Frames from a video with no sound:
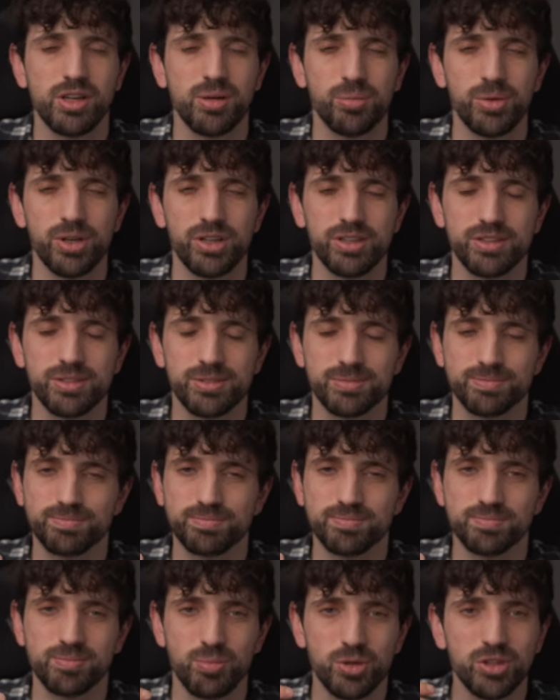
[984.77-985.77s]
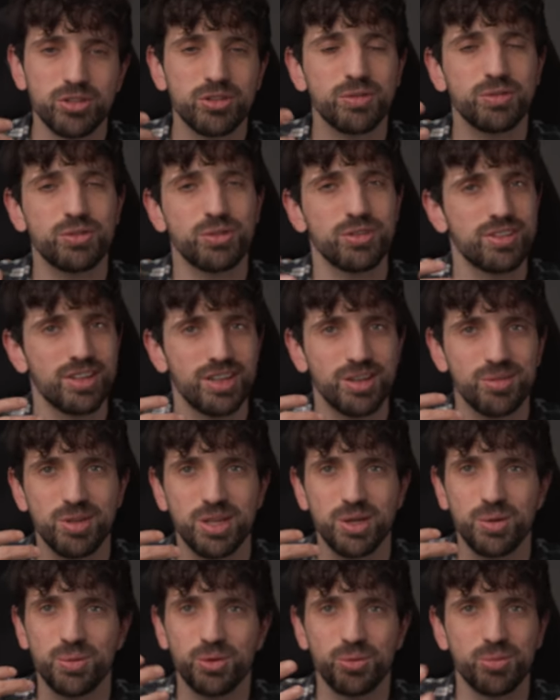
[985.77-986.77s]
but most of the time
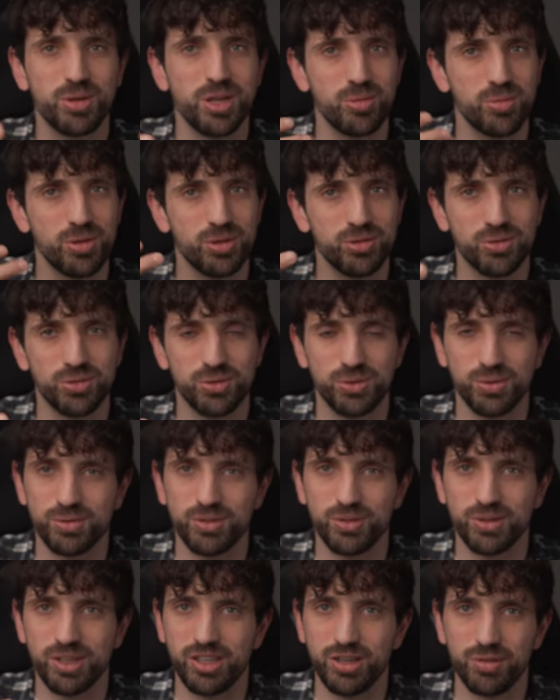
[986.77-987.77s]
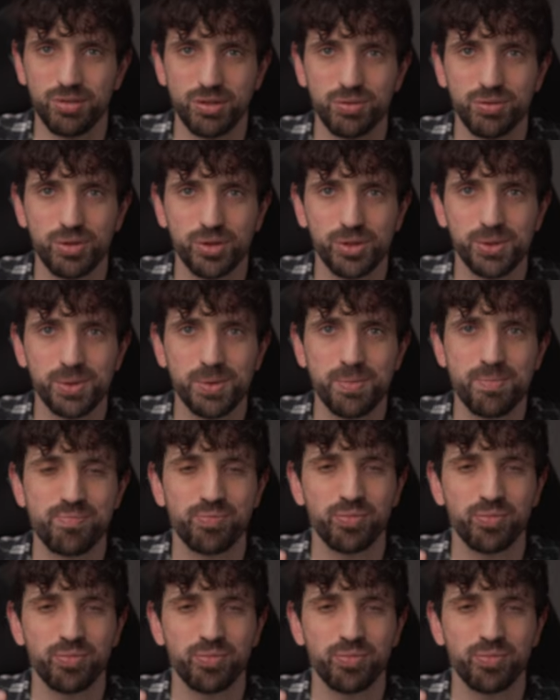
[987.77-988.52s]
you won't be able to do anything for you.